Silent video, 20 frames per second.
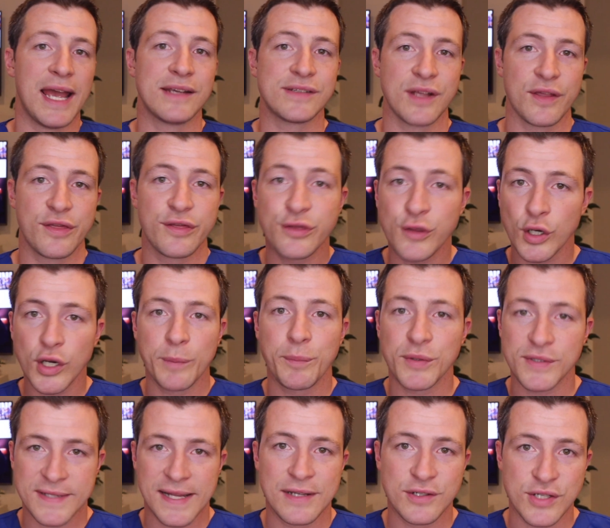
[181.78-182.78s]
has a
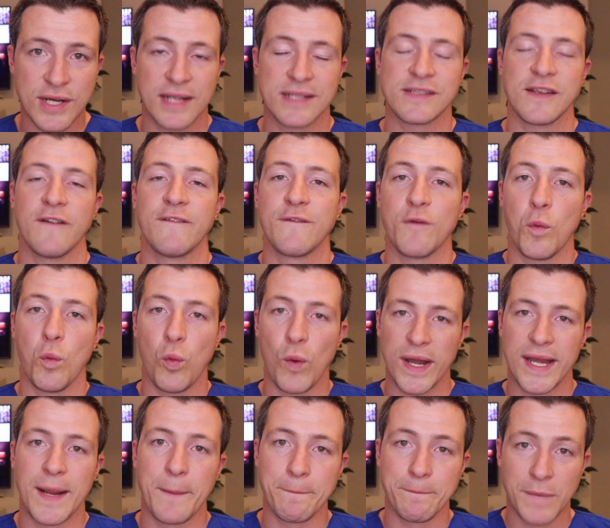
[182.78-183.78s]
30% chance of
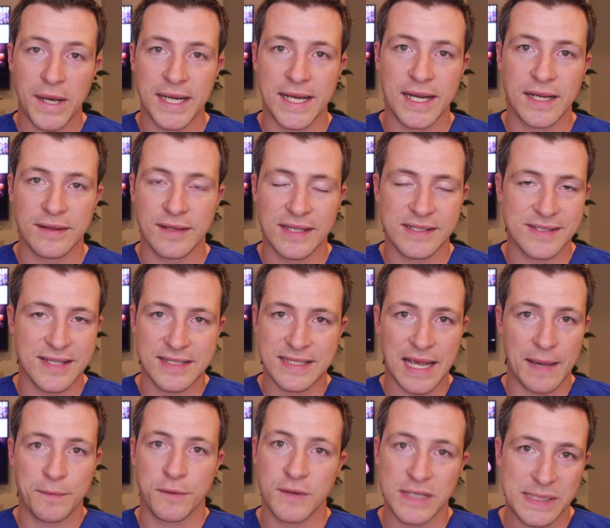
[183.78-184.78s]
winning money. That's the
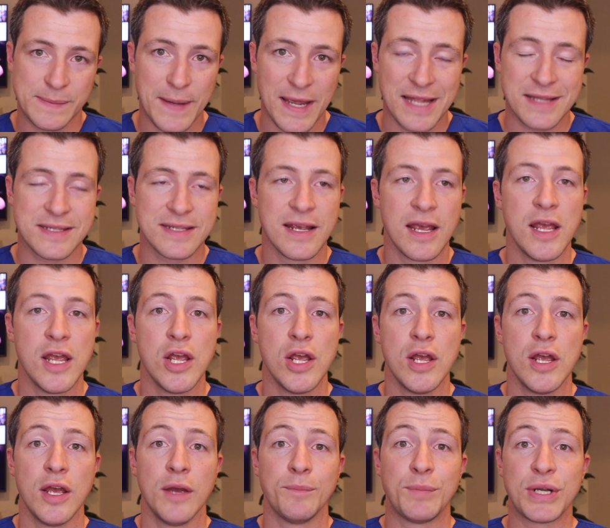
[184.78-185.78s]
top 3 spots.
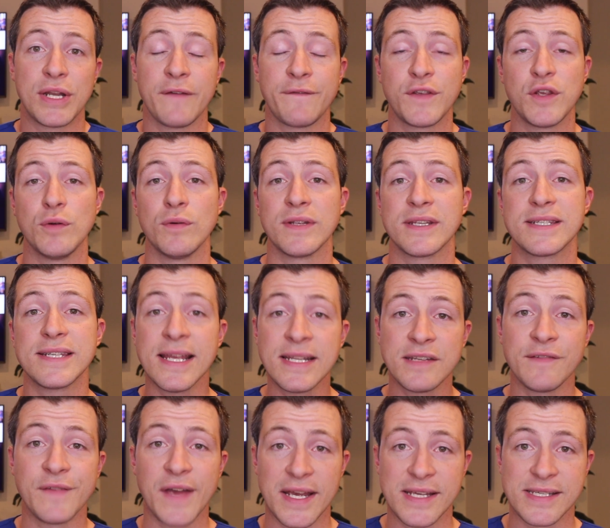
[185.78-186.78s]
But if you
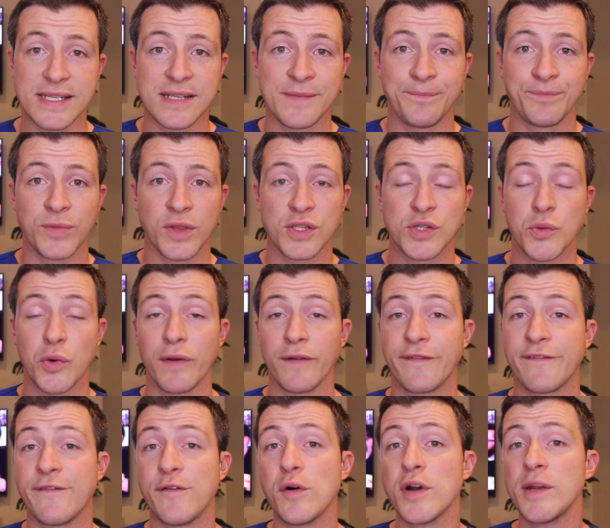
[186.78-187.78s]
incentivize it to where
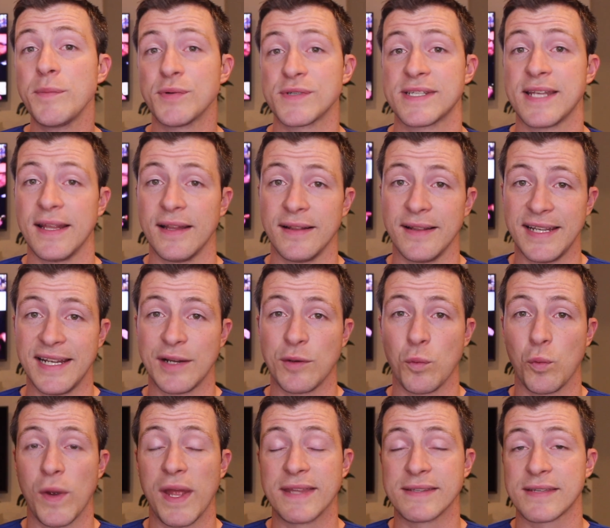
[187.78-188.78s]
40% of the league
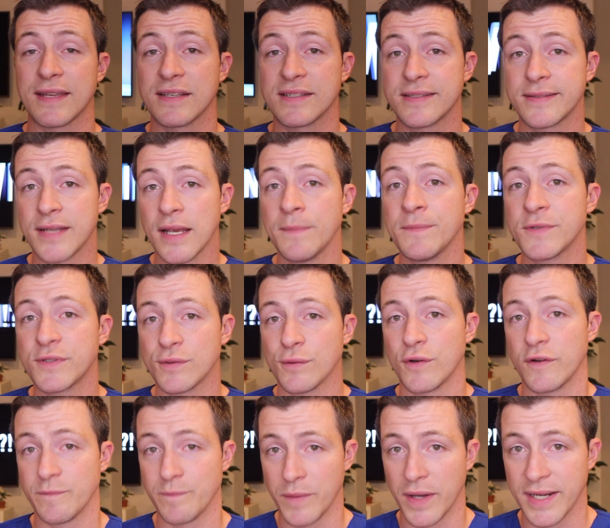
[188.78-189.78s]
wins some
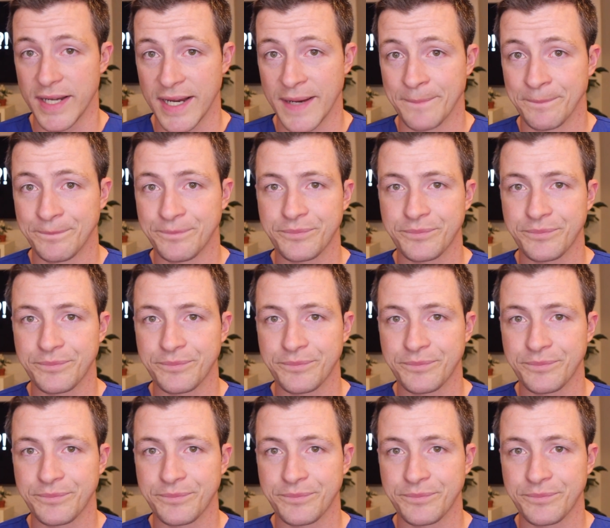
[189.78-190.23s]
sort of money,